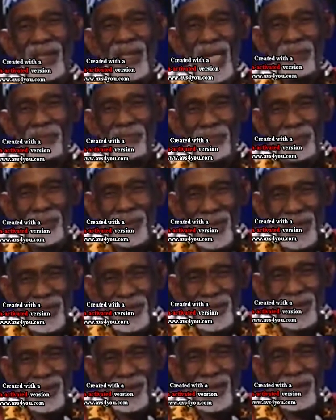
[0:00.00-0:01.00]
that
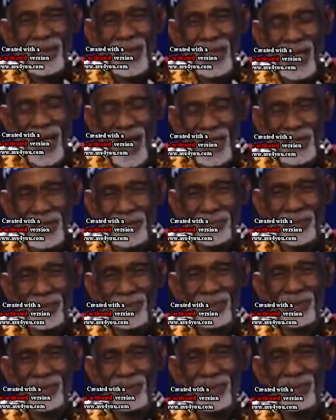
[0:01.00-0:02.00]
preached the
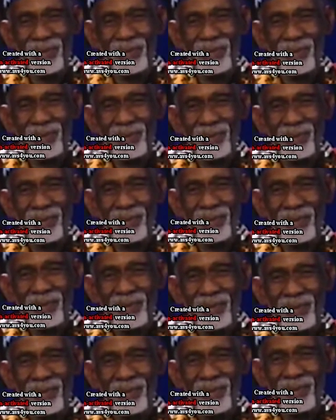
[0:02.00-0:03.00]
gospel
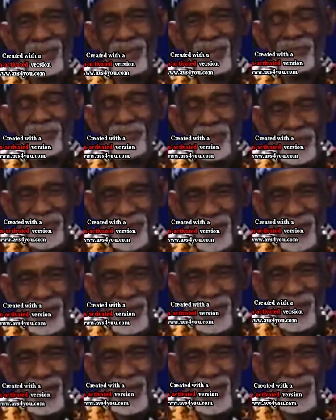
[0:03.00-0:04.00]
for
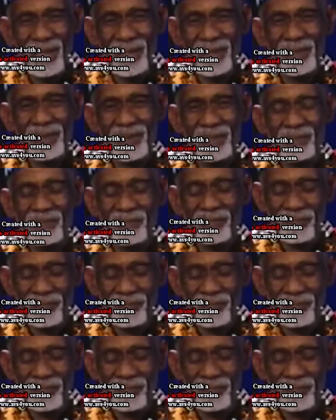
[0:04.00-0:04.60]
30 years,